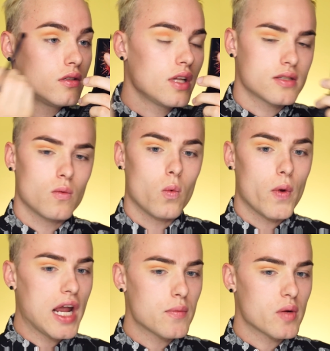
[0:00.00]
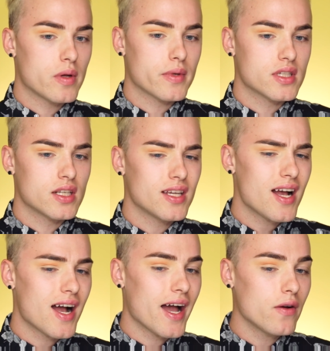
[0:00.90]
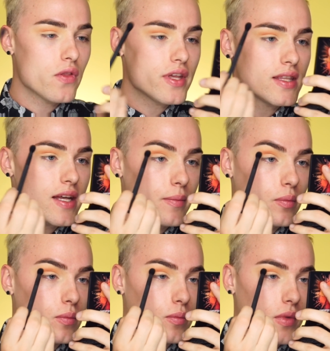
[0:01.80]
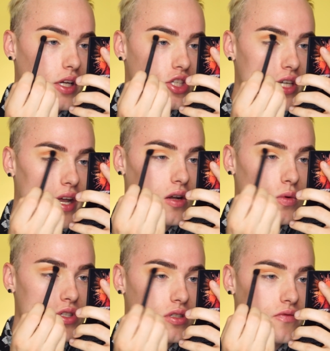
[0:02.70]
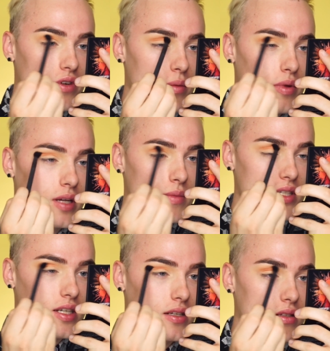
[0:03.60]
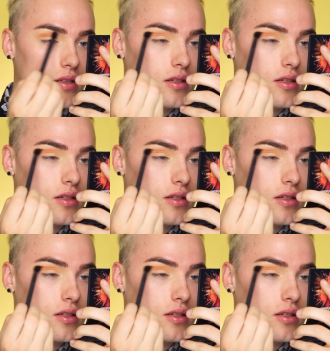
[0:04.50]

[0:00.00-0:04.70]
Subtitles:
Ooh, that's way more pigmented. Yeah, I don't think that shadow was just very pigmented.